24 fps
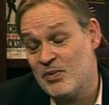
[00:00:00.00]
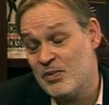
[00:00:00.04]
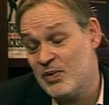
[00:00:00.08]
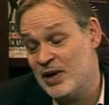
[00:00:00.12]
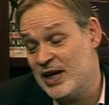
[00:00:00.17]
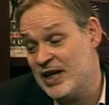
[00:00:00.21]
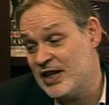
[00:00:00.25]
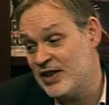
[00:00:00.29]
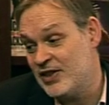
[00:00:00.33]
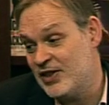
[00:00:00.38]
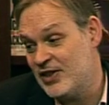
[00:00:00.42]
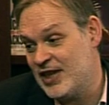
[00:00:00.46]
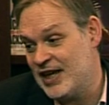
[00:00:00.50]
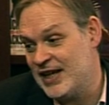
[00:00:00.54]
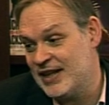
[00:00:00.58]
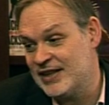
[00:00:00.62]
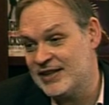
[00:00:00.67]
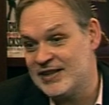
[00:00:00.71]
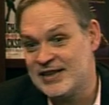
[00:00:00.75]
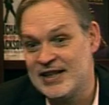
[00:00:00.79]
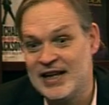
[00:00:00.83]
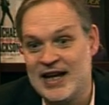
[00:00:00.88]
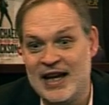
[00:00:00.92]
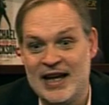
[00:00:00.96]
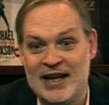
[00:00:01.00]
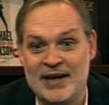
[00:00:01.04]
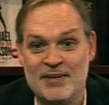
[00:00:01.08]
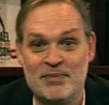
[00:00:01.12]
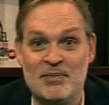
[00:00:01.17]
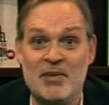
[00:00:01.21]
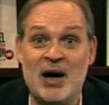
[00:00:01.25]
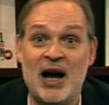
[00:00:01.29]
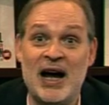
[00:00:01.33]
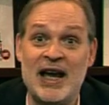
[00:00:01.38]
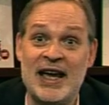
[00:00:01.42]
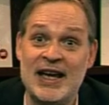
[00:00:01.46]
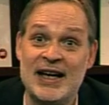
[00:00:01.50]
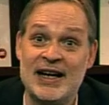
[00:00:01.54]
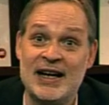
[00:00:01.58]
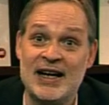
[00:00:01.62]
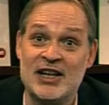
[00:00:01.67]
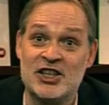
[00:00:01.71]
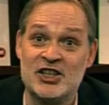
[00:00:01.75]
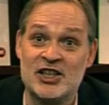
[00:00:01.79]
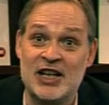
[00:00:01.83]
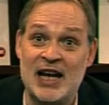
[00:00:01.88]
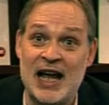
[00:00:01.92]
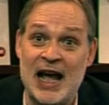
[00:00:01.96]
with things like My
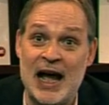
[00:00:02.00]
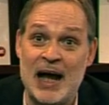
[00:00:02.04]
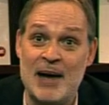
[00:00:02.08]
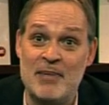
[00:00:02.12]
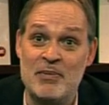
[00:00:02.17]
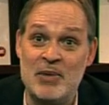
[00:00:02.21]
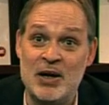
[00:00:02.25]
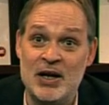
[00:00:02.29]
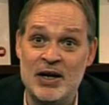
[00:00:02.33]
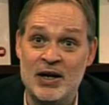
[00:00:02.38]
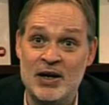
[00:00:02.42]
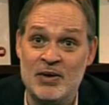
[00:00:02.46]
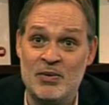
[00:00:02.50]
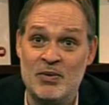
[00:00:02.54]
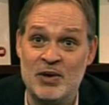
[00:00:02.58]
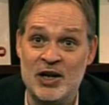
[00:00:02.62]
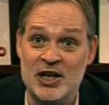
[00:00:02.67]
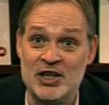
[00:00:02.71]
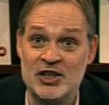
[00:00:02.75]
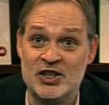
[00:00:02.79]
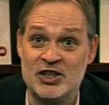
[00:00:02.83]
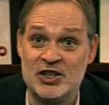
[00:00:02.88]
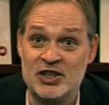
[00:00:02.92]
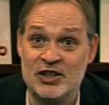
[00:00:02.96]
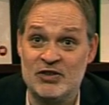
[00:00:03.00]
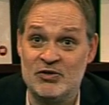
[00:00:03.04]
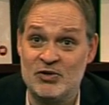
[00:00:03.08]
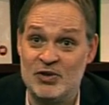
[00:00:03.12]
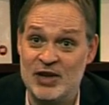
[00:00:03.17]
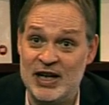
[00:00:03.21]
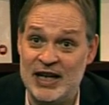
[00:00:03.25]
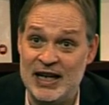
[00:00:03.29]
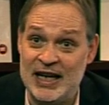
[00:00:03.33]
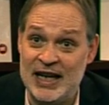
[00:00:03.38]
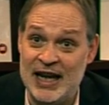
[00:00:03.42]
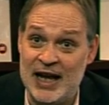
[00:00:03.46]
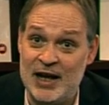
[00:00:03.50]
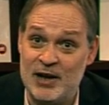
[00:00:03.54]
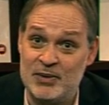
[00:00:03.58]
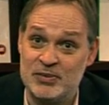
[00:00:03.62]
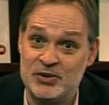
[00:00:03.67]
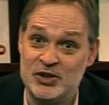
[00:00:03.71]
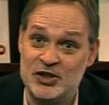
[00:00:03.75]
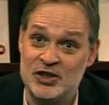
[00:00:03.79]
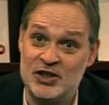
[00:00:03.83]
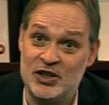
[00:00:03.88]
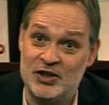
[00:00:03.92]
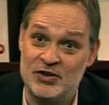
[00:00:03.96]
English Lab, which really
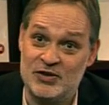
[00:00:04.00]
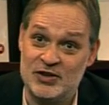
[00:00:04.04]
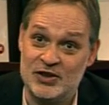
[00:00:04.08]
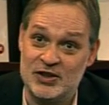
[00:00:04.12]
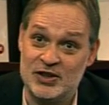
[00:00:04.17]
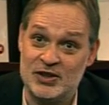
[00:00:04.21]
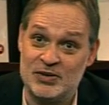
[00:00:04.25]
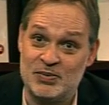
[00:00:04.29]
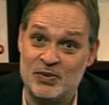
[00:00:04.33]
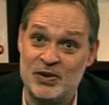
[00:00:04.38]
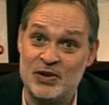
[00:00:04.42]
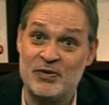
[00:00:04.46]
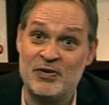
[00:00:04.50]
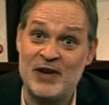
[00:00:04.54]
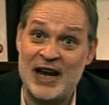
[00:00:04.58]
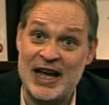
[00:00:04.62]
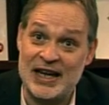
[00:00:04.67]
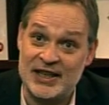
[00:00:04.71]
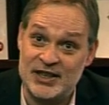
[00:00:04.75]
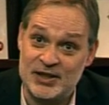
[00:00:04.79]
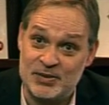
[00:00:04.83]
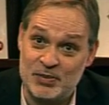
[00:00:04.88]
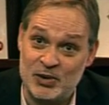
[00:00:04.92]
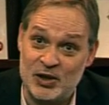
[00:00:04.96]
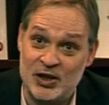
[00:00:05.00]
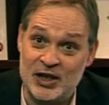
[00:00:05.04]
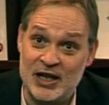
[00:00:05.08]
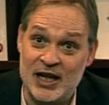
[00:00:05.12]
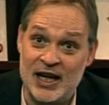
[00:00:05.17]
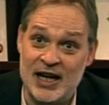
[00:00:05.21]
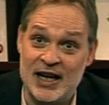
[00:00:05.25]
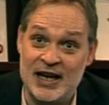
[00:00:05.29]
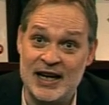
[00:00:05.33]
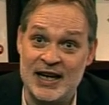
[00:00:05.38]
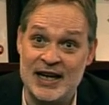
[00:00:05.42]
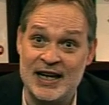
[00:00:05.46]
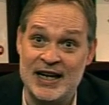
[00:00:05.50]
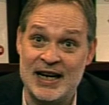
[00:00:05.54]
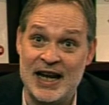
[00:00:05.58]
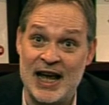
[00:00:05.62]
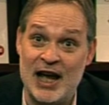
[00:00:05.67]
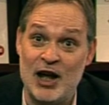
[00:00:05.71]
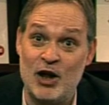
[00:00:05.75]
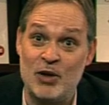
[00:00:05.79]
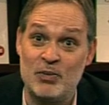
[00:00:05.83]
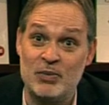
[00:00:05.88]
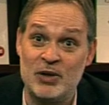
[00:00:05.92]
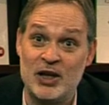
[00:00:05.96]
helps students with flexible learning and
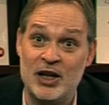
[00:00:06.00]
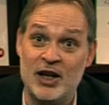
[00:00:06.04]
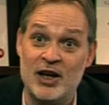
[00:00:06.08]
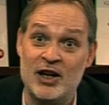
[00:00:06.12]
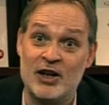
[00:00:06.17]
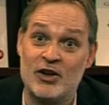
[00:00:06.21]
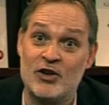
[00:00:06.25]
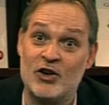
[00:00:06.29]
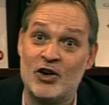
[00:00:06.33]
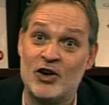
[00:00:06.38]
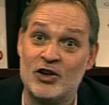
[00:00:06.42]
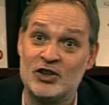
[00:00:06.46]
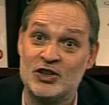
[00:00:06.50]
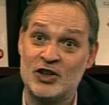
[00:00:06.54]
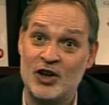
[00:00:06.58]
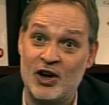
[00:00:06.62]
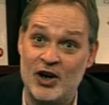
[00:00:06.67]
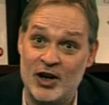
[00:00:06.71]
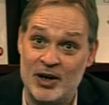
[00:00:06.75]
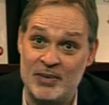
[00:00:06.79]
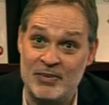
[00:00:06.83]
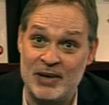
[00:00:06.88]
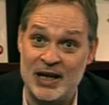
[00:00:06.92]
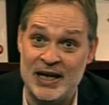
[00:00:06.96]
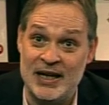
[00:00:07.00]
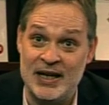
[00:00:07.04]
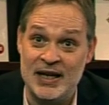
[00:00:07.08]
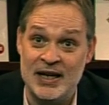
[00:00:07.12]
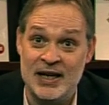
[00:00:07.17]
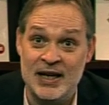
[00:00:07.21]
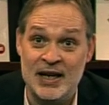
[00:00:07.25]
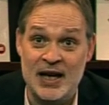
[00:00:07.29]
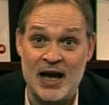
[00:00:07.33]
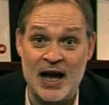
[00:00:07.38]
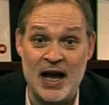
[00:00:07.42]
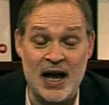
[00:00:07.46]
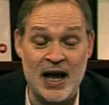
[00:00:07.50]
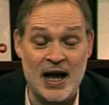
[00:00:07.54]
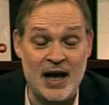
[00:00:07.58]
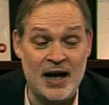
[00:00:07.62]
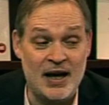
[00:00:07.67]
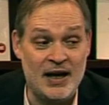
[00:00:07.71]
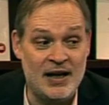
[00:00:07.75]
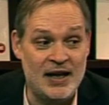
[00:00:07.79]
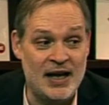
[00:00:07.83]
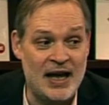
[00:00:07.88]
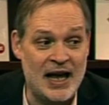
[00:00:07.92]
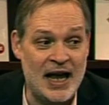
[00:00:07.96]
help learner autonomy
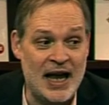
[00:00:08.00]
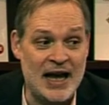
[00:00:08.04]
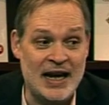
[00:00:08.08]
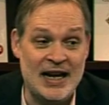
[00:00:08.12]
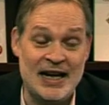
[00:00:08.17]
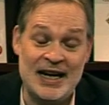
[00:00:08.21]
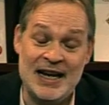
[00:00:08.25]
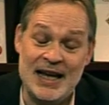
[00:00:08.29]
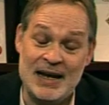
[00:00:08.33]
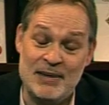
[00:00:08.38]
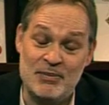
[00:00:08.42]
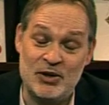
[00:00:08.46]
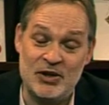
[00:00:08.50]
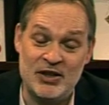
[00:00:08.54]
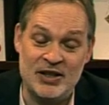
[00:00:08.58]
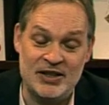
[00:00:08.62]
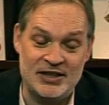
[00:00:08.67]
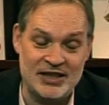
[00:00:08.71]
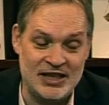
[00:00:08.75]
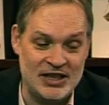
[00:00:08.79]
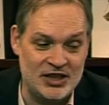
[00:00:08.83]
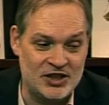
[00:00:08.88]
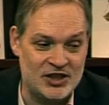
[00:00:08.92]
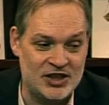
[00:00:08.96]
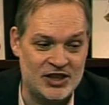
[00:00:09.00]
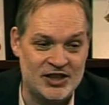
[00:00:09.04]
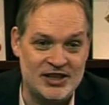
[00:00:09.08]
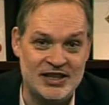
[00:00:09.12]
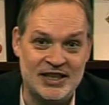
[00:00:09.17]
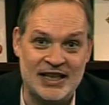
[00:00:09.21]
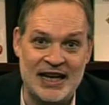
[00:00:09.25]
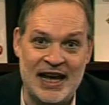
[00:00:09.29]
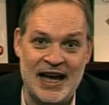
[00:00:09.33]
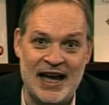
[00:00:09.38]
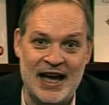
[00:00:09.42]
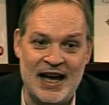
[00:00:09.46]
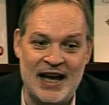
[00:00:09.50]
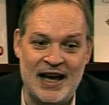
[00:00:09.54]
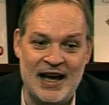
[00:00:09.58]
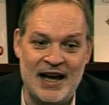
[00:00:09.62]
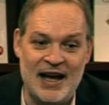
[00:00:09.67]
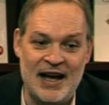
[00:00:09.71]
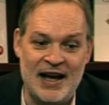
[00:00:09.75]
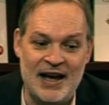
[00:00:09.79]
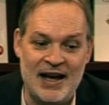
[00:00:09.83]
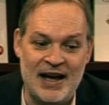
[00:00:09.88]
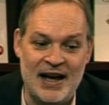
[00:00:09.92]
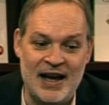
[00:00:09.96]
and enable the teacher to get
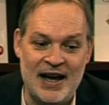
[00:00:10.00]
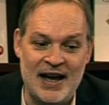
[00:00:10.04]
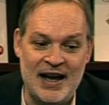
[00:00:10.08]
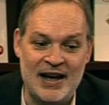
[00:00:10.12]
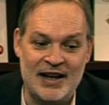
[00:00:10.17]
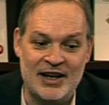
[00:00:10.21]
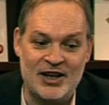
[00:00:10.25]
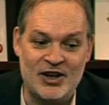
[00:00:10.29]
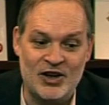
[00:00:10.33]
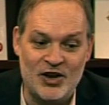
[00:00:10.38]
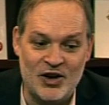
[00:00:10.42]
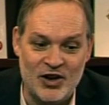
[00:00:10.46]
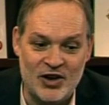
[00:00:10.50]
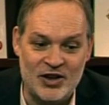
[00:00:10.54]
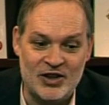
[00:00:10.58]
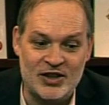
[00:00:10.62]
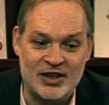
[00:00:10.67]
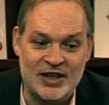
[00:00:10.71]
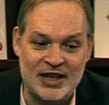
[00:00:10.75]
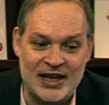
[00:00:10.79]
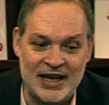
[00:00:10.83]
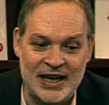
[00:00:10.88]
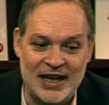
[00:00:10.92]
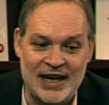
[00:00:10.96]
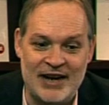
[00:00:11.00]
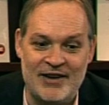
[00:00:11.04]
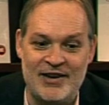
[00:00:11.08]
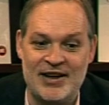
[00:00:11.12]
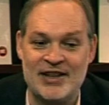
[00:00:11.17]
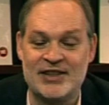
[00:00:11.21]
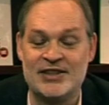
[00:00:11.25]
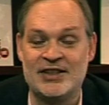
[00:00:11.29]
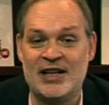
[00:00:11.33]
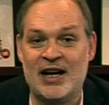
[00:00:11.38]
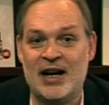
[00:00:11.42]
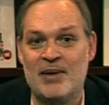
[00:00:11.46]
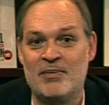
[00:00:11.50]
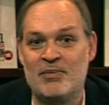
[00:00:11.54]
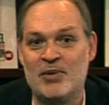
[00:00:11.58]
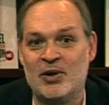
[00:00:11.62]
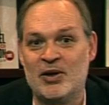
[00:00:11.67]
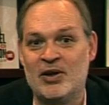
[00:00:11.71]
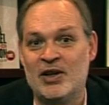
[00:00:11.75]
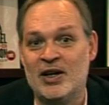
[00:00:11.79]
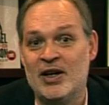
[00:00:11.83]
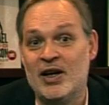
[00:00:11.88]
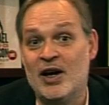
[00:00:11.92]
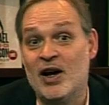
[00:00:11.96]
a good, clear
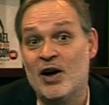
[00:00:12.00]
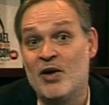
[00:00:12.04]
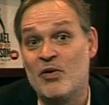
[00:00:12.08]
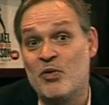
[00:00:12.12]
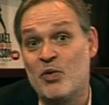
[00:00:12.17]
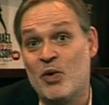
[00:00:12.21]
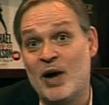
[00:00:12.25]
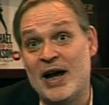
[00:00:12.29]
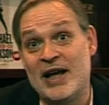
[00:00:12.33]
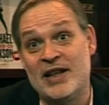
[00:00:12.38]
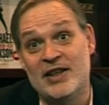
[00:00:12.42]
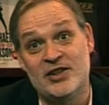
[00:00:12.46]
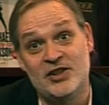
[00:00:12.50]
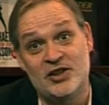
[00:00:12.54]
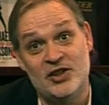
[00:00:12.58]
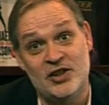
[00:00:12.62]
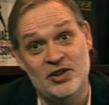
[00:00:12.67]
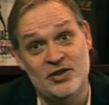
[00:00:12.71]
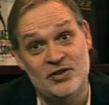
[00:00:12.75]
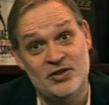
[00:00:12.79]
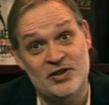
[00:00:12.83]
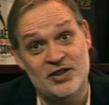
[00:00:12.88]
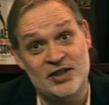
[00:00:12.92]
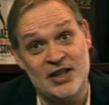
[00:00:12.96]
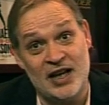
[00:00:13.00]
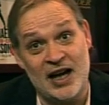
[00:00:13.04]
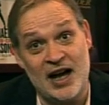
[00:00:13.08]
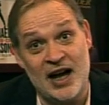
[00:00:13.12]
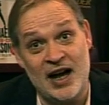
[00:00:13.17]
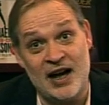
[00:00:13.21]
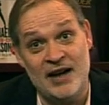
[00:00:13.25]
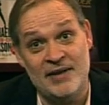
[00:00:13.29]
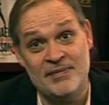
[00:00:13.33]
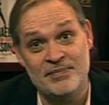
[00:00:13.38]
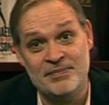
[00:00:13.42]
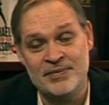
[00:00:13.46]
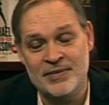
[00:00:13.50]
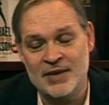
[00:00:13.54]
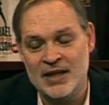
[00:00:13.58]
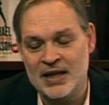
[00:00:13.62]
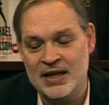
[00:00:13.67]
example of where the students are.